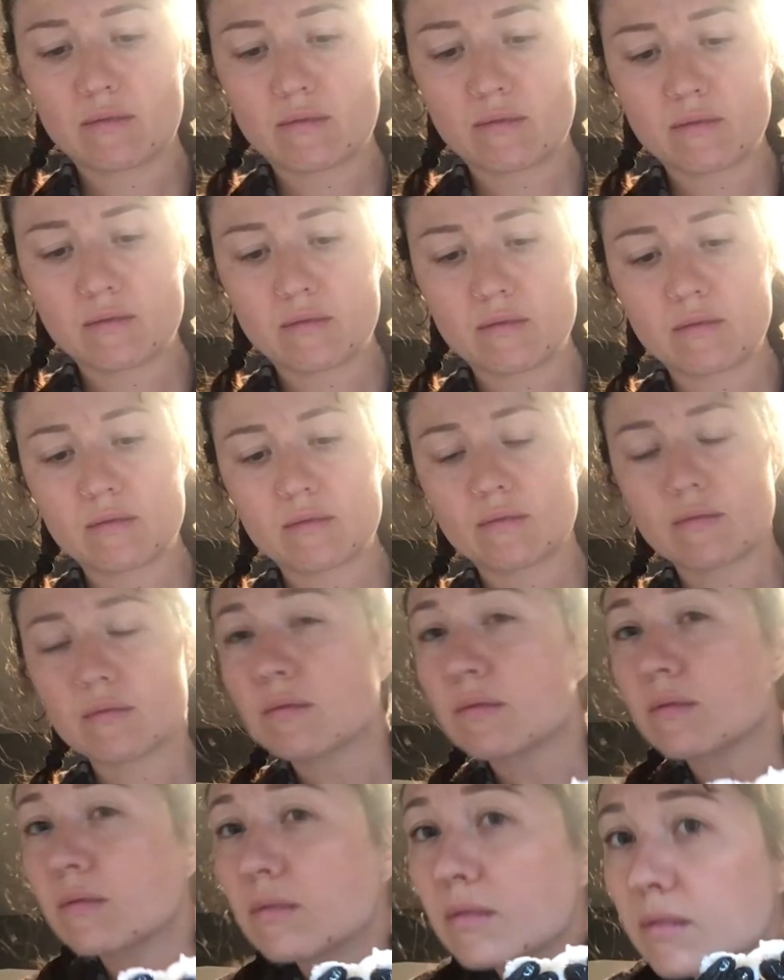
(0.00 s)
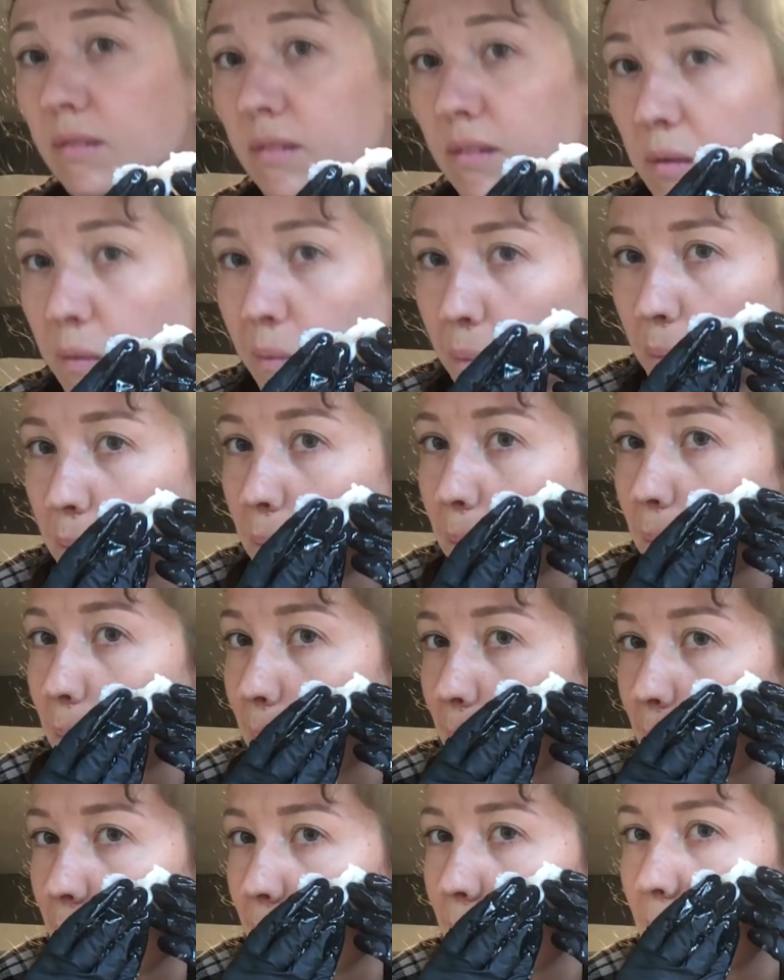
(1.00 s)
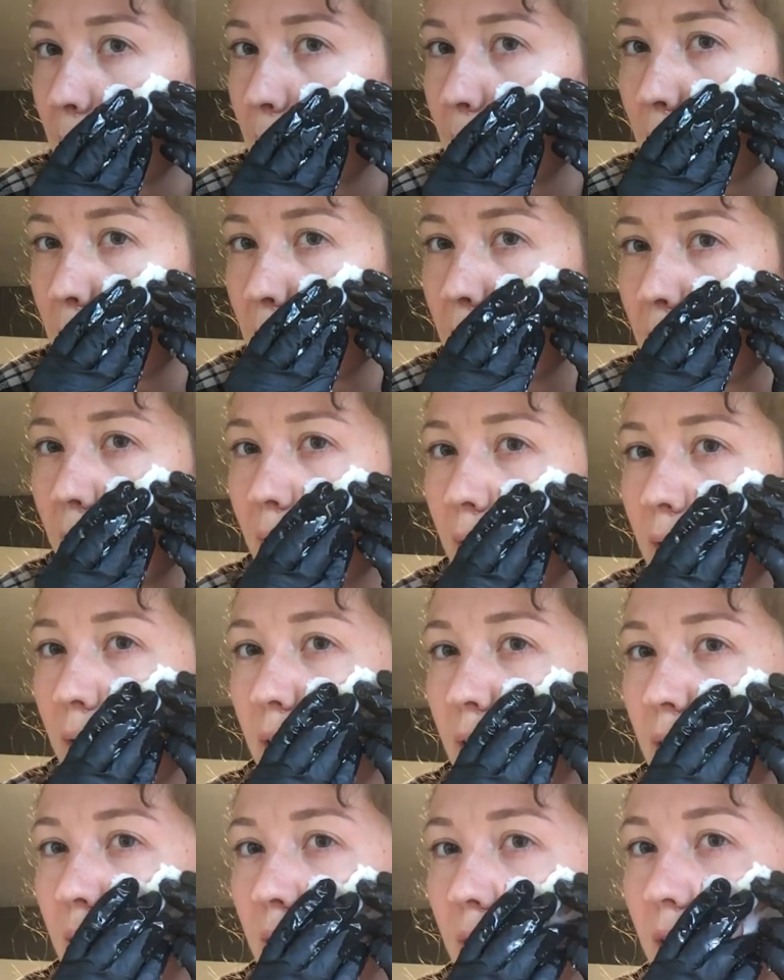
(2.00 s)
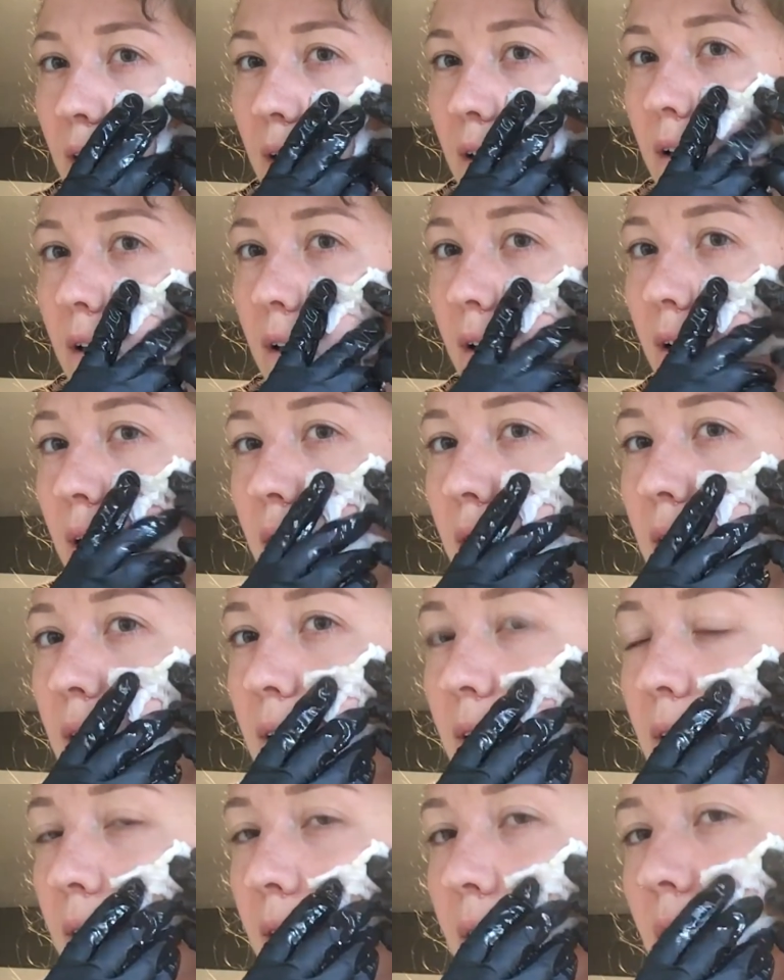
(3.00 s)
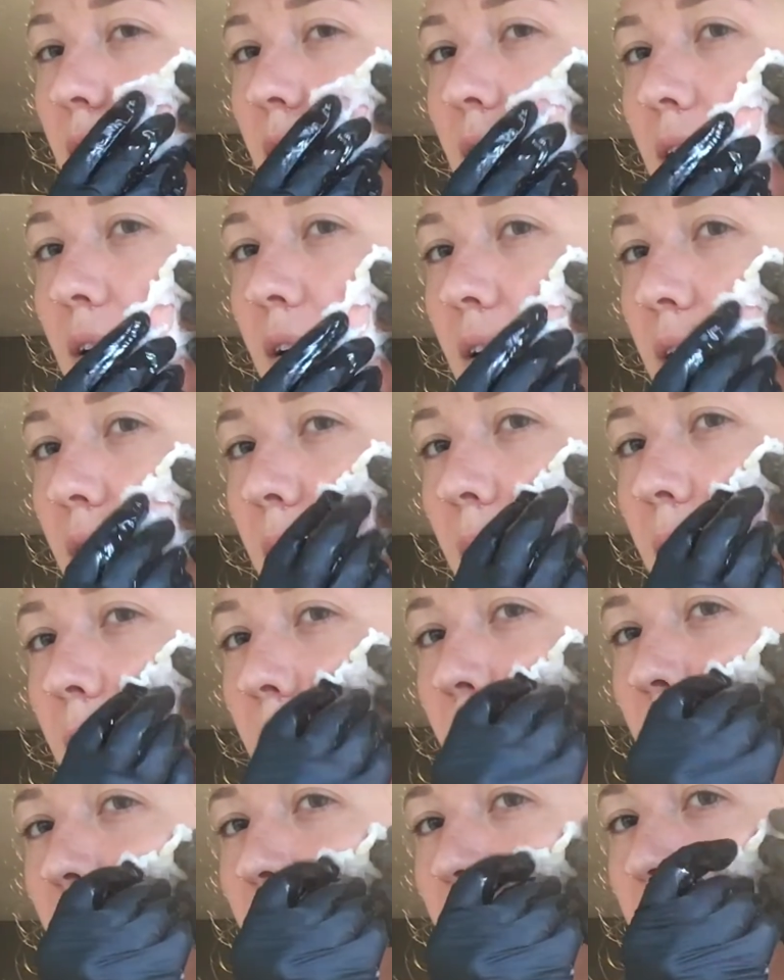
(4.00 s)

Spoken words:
gelatin will help stick it to your cheek as it starts to dry, and the